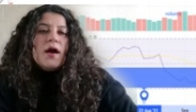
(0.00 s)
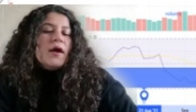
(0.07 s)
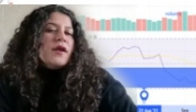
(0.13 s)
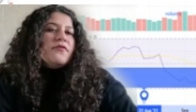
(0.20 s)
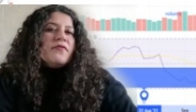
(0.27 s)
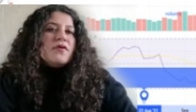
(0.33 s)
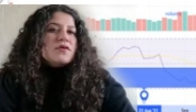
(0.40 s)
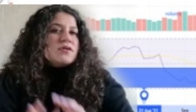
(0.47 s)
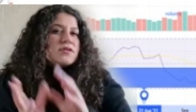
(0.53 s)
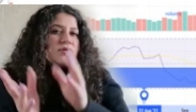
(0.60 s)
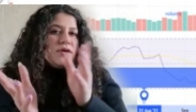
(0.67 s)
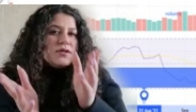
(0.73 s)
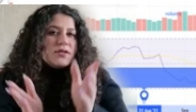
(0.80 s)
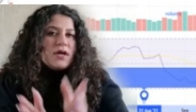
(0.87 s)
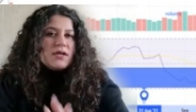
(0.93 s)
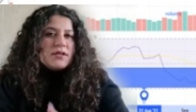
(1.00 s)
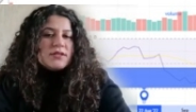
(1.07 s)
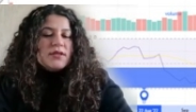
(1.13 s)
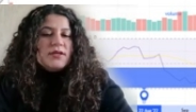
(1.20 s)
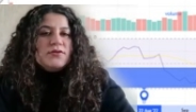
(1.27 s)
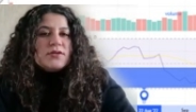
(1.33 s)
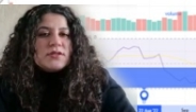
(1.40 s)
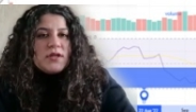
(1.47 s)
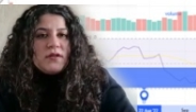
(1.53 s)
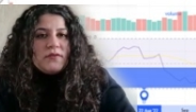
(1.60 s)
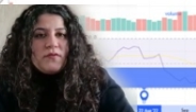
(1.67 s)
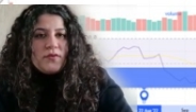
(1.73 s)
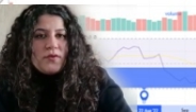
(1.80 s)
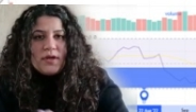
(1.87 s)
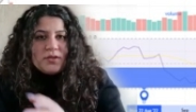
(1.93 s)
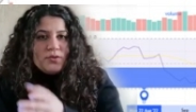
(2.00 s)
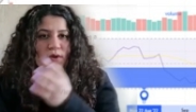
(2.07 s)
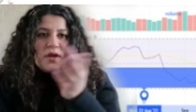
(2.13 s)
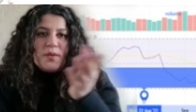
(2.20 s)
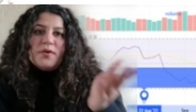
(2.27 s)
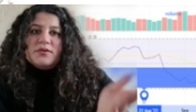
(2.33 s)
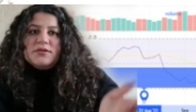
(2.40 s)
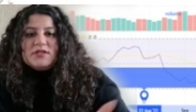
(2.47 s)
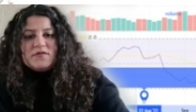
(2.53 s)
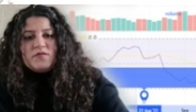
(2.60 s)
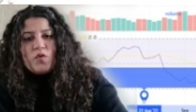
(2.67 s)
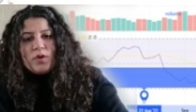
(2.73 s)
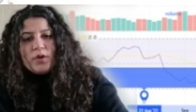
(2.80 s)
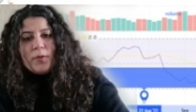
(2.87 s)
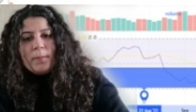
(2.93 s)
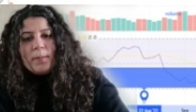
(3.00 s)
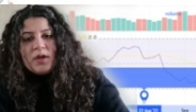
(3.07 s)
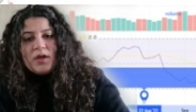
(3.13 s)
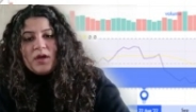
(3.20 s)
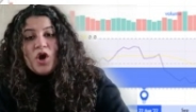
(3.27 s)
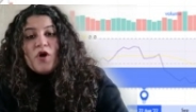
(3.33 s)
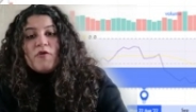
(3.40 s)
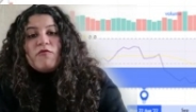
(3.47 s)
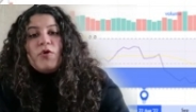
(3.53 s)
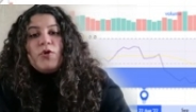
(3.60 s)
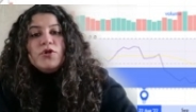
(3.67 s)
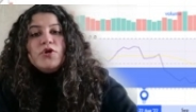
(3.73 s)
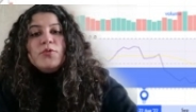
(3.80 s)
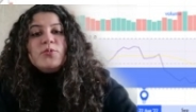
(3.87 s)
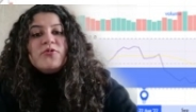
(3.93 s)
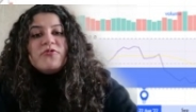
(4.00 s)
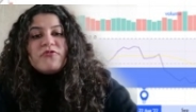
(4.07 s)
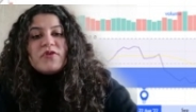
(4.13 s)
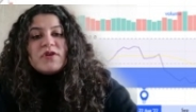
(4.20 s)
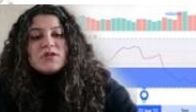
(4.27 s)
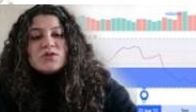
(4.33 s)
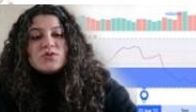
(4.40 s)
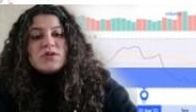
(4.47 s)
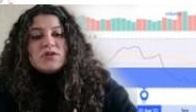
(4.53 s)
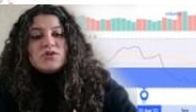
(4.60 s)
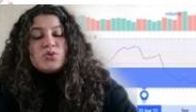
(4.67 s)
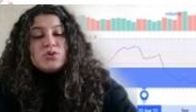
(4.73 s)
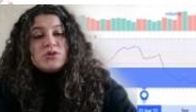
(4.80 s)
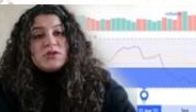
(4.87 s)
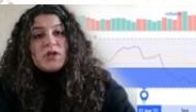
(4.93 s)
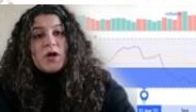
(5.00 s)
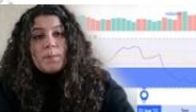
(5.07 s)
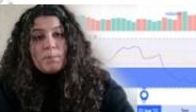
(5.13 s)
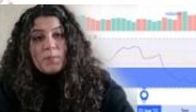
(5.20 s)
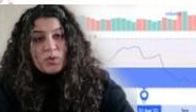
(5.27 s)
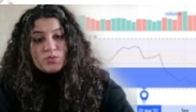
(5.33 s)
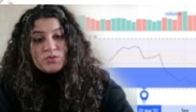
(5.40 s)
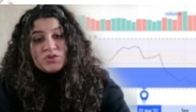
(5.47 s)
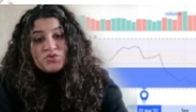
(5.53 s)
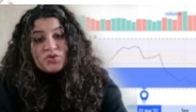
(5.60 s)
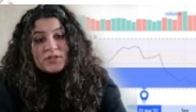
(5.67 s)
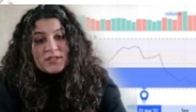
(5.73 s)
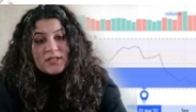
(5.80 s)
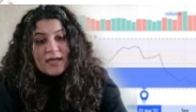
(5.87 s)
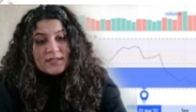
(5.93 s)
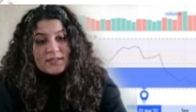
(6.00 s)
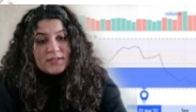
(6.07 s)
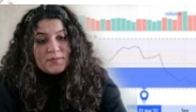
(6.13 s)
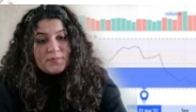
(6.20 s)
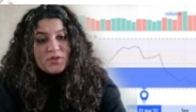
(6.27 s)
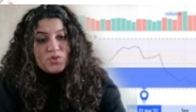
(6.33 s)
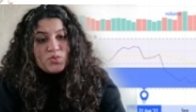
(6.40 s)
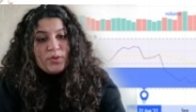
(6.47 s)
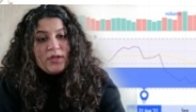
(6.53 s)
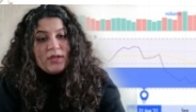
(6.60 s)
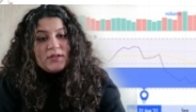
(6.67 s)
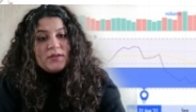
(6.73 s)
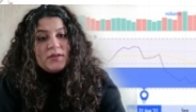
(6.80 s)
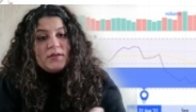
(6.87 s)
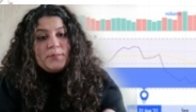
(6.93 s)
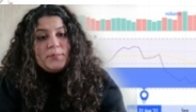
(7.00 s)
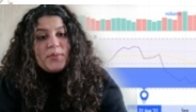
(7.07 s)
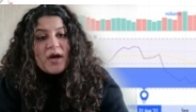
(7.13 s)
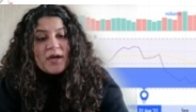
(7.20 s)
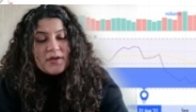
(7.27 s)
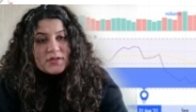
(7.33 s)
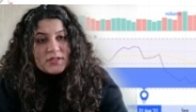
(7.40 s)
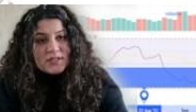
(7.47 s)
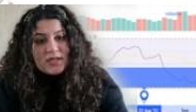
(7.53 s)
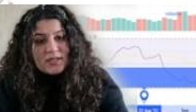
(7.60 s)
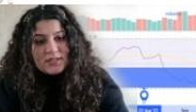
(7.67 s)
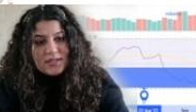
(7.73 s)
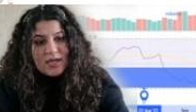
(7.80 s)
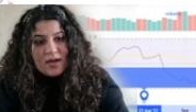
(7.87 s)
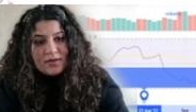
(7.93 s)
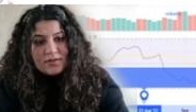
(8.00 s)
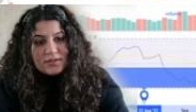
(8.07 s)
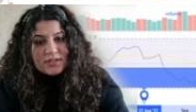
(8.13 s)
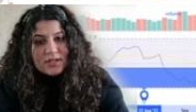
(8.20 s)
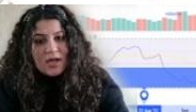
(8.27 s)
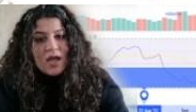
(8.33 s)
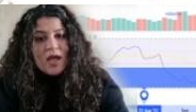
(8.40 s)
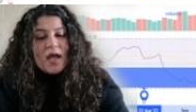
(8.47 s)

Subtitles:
And of course, you are asking yourself, all right, what about this volume? Volume refers to the total amount transacted between the buyers and sellers.